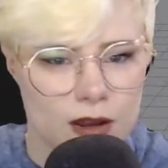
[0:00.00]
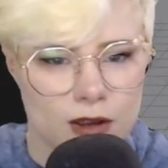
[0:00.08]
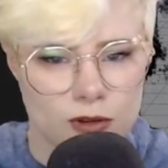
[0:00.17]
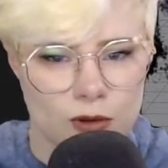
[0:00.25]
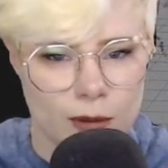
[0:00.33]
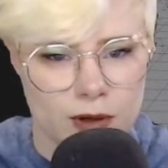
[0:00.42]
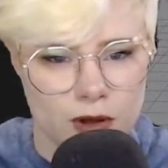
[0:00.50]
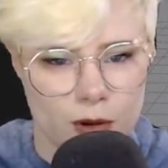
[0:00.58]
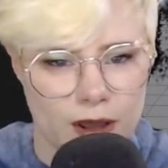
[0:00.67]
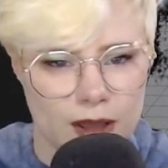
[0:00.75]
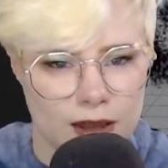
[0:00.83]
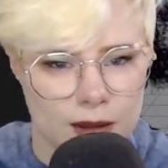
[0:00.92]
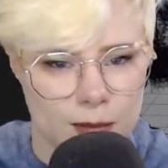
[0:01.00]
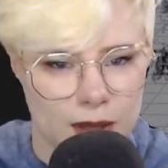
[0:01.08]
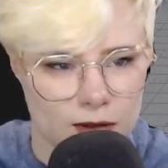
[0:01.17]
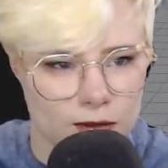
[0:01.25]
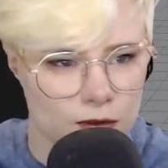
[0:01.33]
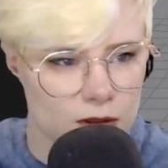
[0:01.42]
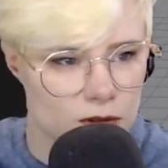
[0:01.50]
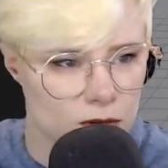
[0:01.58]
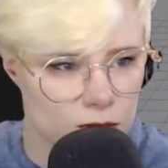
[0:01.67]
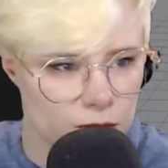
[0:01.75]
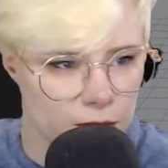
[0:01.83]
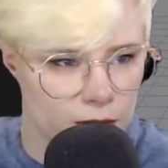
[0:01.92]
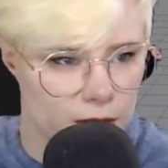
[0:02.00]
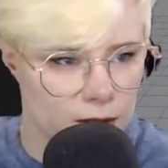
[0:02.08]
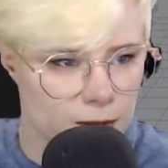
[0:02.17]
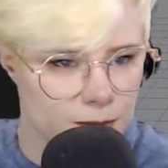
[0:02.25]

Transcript: So I'm going to go ahead and make a fit suit for her.